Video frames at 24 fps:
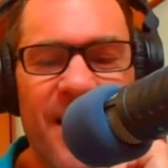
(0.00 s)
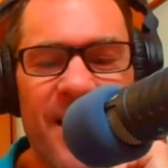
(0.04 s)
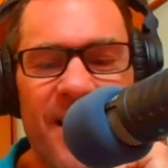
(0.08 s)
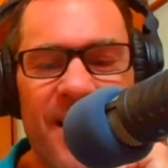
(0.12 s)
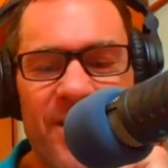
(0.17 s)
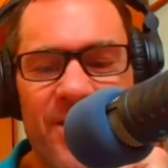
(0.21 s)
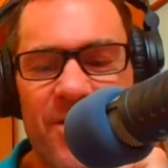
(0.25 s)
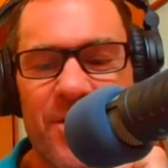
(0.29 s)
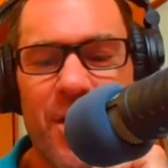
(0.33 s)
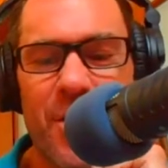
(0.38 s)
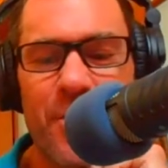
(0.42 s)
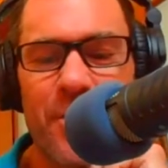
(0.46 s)

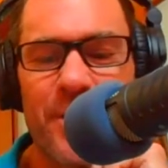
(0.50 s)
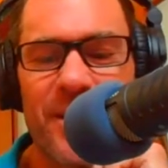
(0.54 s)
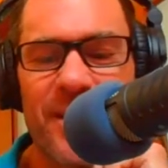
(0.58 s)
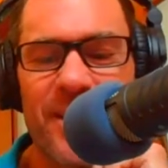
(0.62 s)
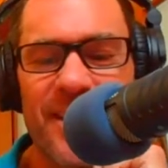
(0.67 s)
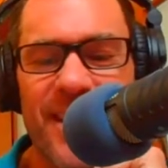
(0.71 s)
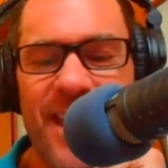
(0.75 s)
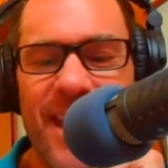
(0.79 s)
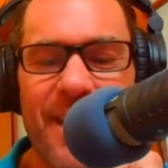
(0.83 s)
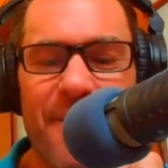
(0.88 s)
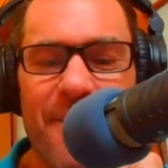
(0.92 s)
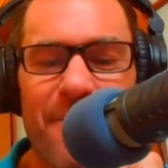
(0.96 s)
snowy
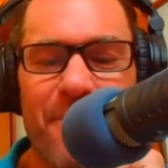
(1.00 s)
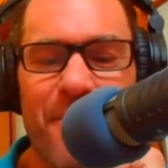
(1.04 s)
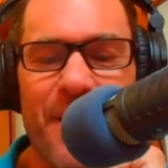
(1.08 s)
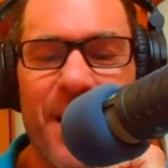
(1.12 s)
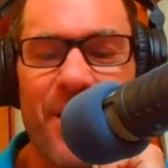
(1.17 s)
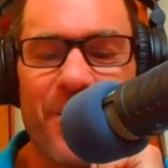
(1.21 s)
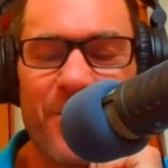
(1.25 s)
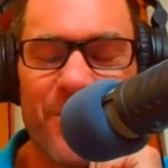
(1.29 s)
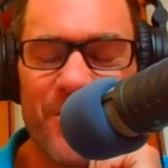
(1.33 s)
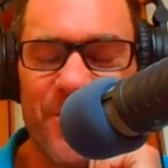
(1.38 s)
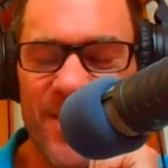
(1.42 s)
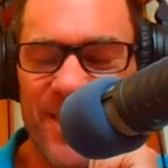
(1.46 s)
capped
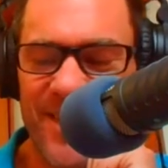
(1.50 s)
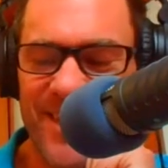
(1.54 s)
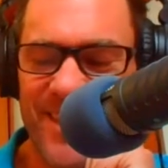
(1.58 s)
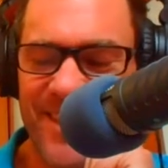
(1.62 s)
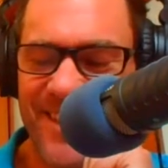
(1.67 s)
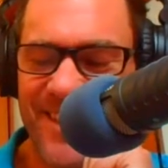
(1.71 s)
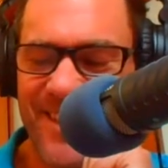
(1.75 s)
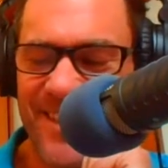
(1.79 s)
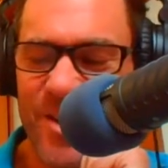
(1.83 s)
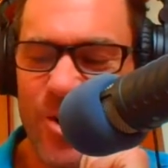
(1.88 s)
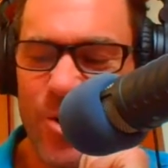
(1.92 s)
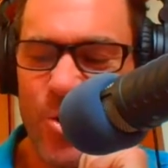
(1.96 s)

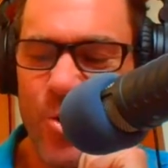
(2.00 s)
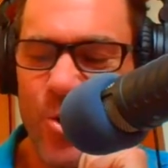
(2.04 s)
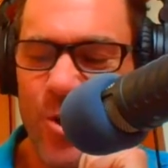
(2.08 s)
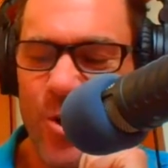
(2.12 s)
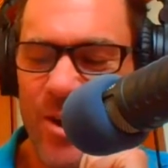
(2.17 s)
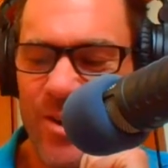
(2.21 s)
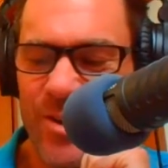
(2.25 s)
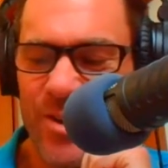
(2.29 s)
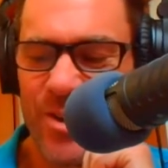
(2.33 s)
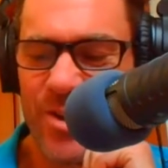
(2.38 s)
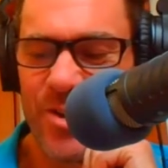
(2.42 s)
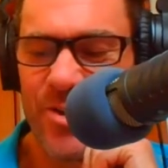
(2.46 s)
mountain
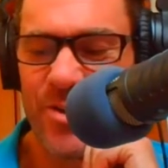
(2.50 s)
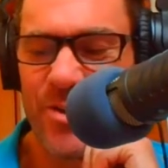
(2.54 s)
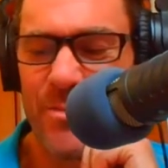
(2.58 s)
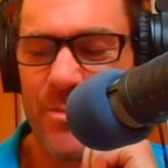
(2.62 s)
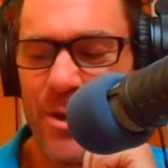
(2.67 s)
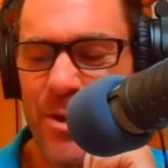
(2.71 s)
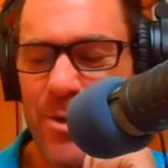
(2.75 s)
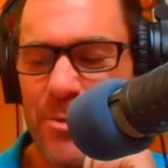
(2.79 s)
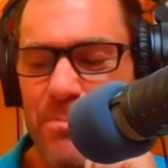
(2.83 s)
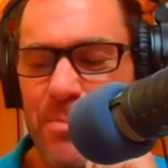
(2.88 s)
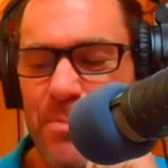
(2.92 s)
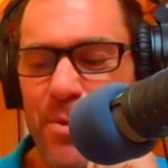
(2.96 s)
or just the
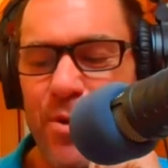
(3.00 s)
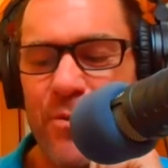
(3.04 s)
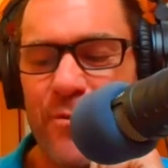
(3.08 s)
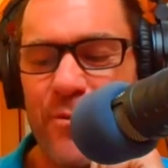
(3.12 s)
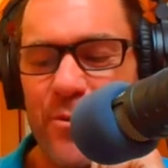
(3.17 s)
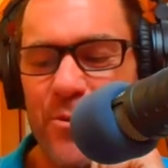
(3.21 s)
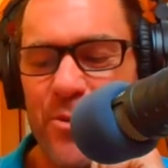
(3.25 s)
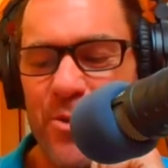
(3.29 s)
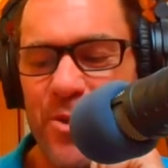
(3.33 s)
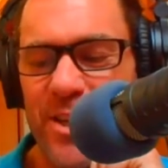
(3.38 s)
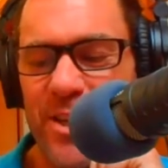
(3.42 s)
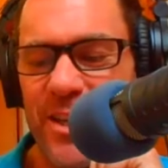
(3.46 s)
most
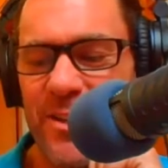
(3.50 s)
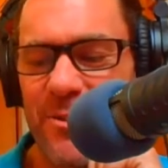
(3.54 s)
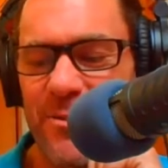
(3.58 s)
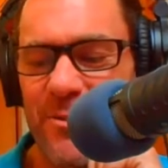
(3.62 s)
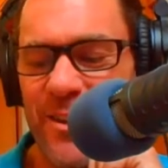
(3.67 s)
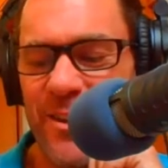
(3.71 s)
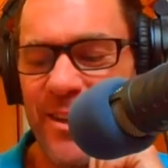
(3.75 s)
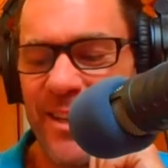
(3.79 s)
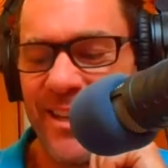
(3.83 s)
beautiful scenery.